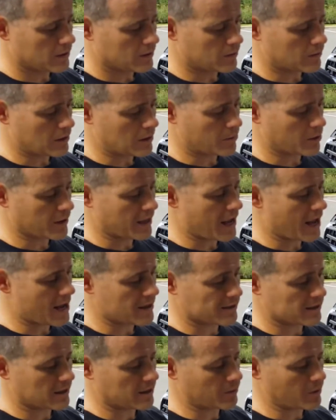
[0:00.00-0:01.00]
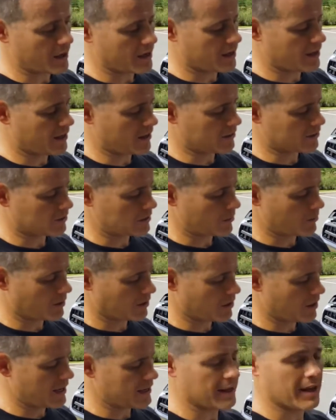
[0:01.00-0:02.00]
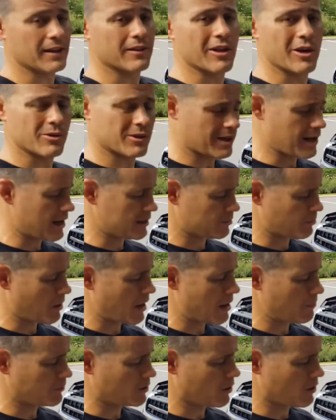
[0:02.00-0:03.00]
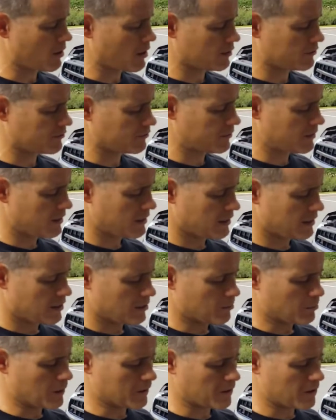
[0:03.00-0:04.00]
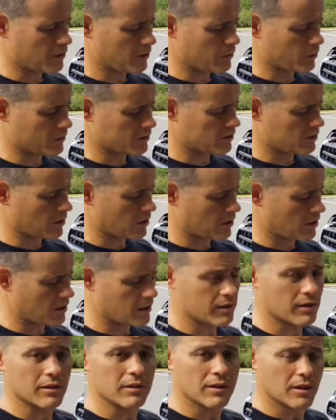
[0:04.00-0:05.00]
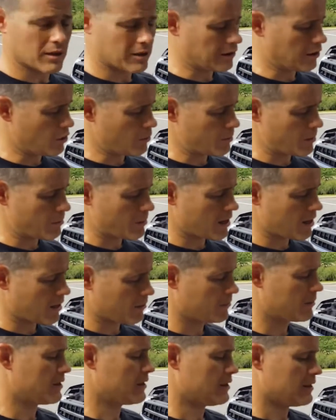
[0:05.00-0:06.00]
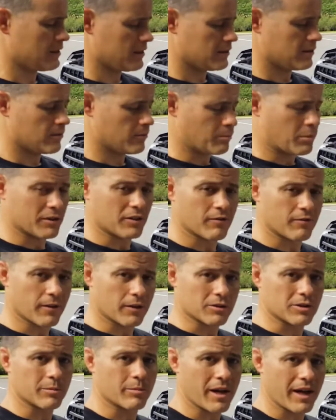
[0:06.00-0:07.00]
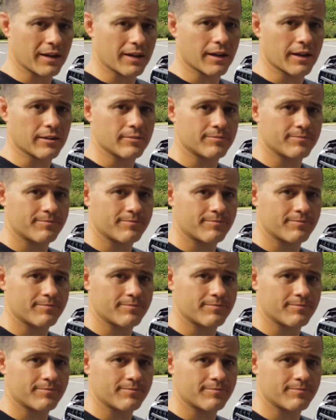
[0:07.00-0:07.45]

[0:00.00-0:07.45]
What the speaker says: rubber gasket right here. So I'm going to go ahead and get those guys popped off, put the new ones on, lube them up, put the filter back in.